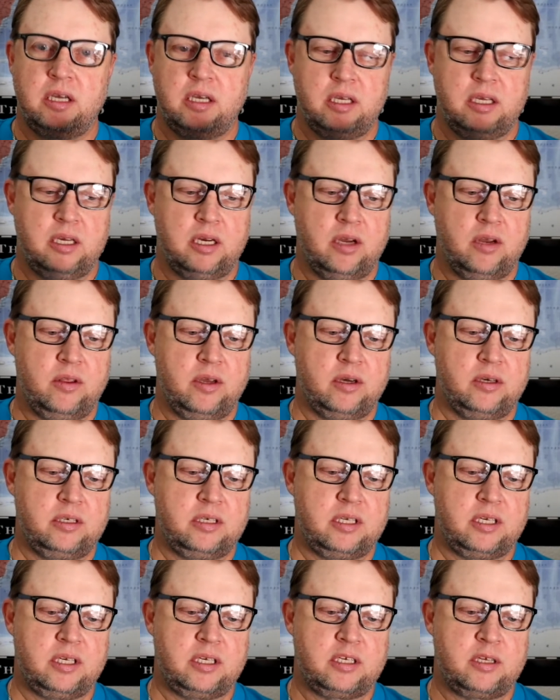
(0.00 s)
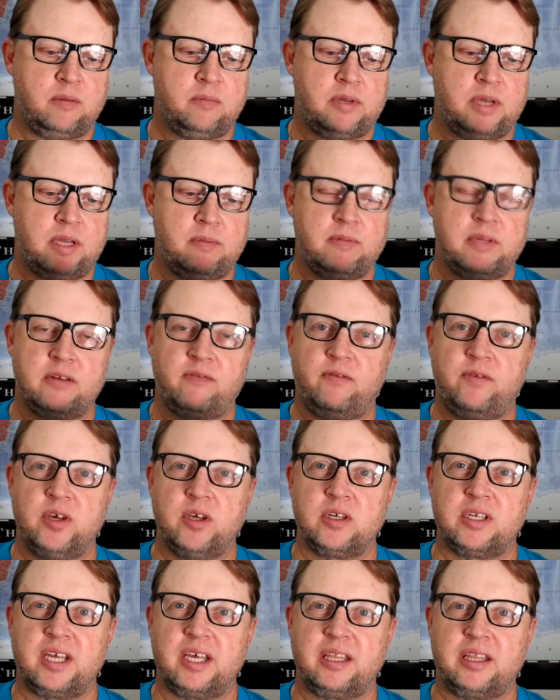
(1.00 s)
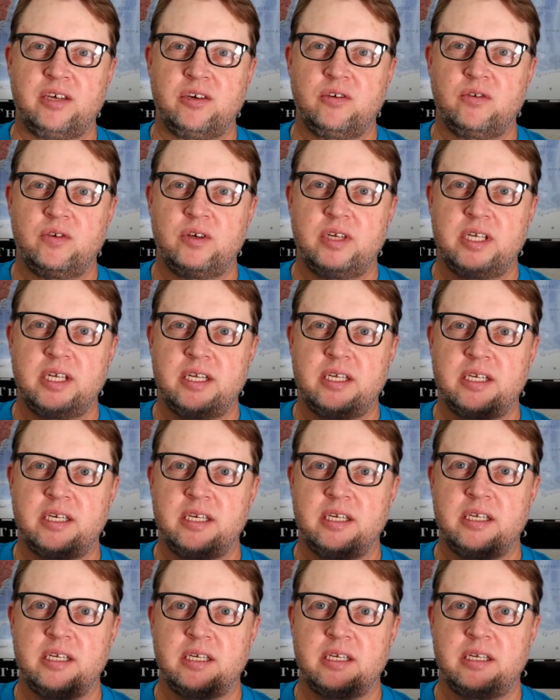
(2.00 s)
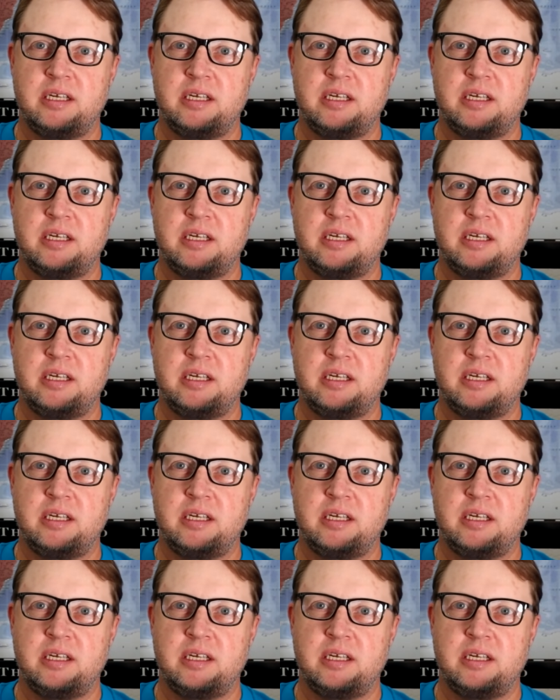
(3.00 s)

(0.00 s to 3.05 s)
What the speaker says: you know, there's sometimes it feels like there's resistance.